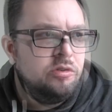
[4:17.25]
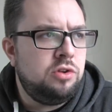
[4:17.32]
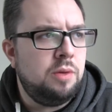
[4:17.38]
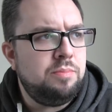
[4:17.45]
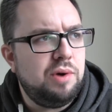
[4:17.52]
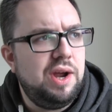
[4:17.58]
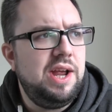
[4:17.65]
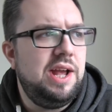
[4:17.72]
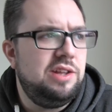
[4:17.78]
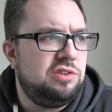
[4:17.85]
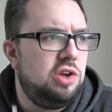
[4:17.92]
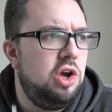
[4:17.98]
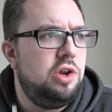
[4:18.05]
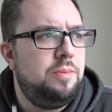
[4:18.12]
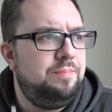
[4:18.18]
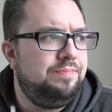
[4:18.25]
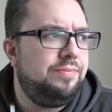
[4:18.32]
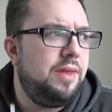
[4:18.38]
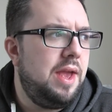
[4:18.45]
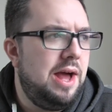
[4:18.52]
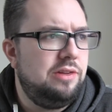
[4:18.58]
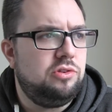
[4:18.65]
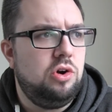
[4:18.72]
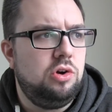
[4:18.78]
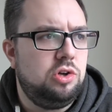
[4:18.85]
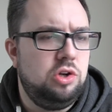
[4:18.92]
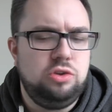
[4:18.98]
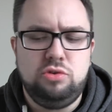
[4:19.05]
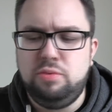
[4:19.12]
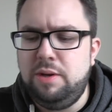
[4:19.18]
So pre, it's good. Has got
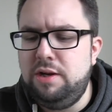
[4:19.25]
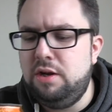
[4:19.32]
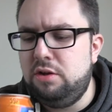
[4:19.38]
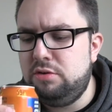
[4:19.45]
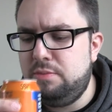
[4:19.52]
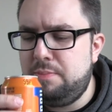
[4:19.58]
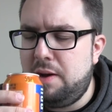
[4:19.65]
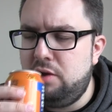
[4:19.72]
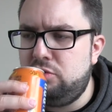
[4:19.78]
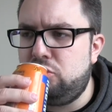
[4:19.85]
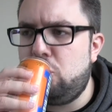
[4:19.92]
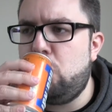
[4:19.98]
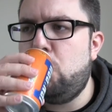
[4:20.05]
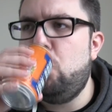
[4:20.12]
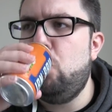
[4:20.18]
good sweetness. Post.